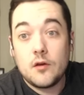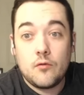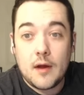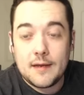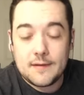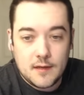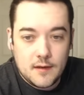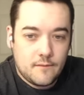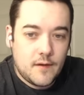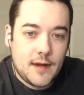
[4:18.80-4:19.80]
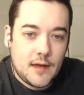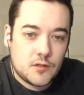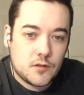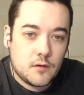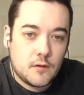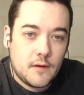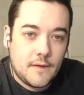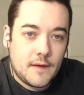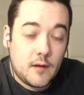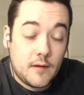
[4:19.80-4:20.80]
great financial
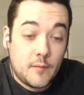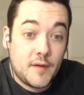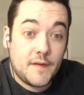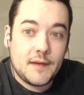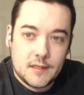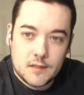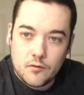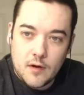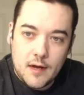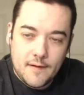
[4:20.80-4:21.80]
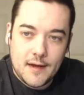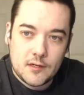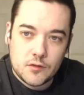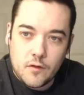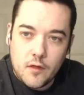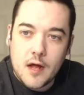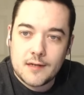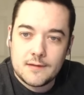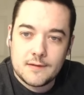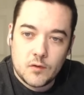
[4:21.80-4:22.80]
uh, abilities and great financial
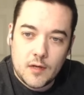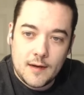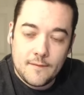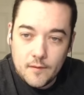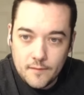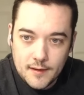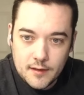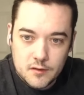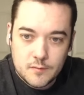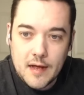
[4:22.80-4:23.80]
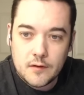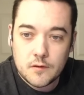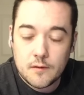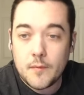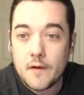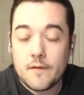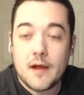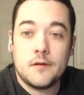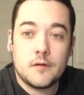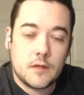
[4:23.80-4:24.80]
thoughts. So again, if you feel like your spouse or a
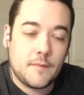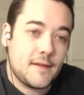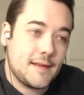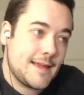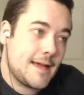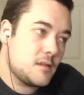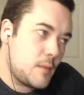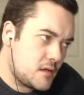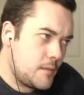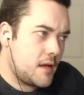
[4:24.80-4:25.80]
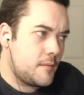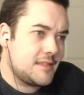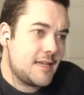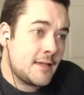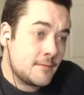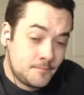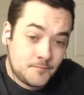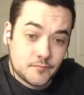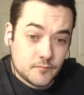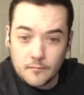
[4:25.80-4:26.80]
friend or something like that is about to make a mistake,
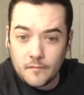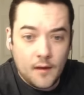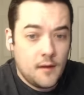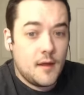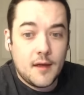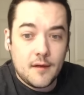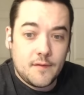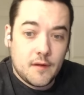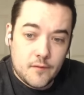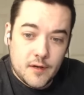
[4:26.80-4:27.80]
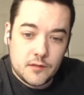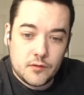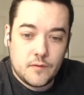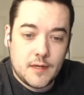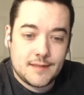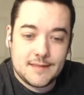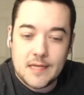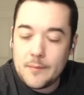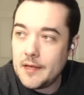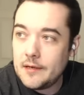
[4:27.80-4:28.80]
feel free to uh,
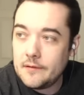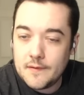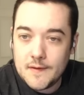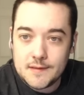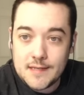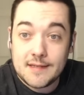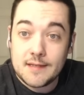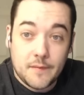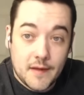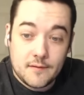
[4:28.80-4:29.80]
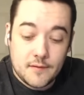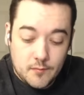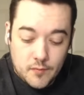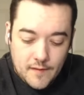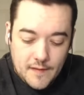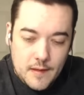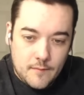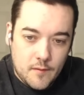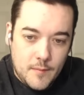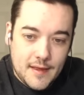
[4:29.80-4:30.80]
step in and say something and prevent
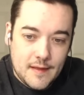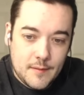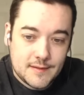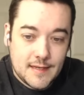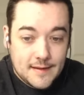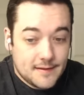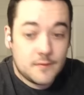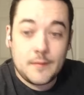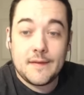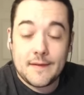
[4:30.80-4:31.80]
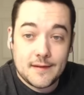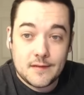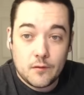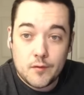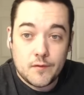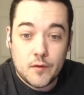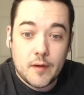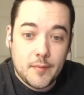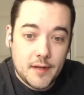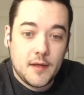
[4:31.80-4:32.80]
them from making that mistake. That doesn't mean that they still won't do
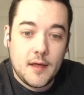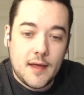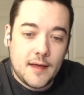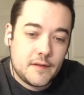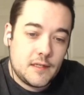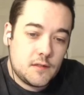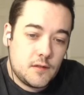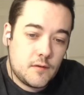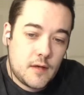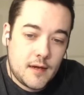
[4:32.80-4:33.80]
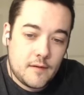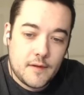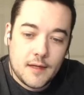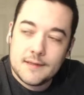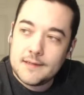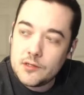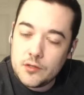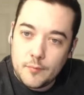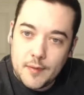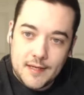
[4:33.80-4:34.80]
it, but at least you kind of said
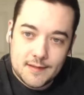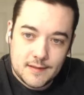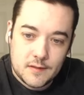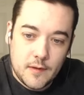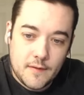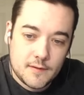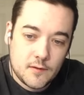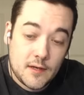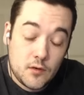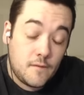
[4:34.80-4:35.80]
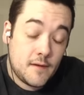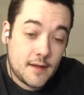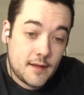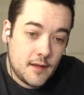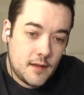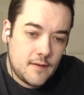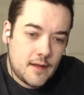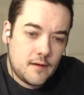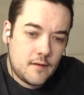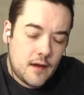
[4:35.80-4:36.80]
your piece this month. So I do feel like
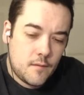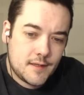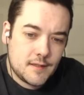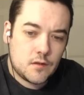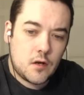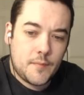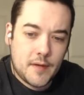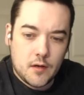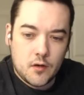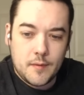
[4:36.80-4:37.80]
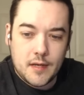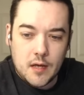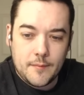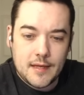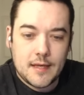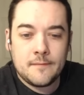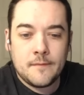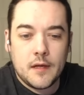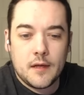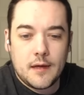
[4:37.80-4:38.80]
that in a lot of ways this card be, could be coming in
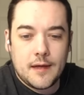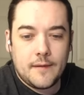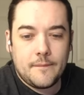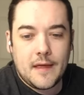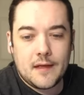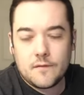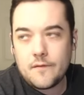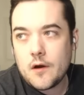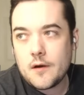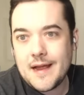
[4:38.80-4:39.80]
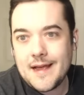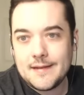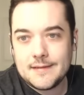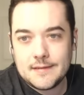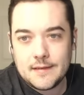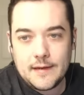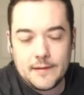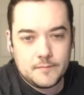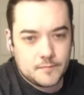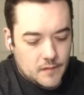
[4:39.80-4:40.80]
um, as far as,
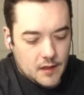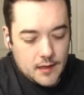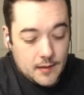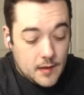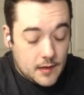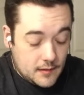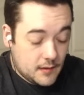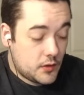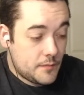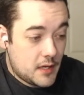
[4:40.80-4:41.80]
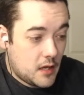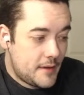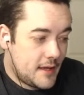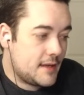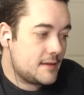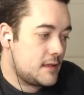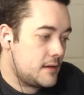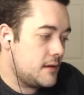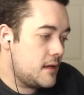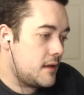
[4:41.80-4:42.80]
um, and, and it could be coming in as
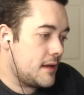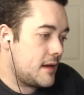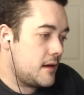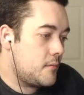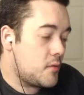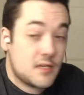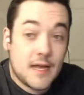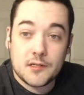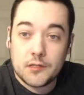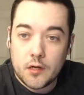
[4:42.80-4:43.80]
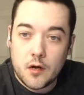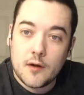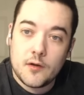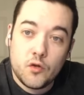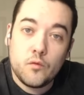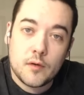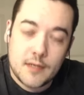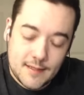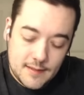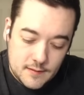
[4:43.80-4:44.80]
a, like a protection card, you
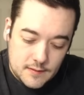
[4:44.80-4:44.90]
protecting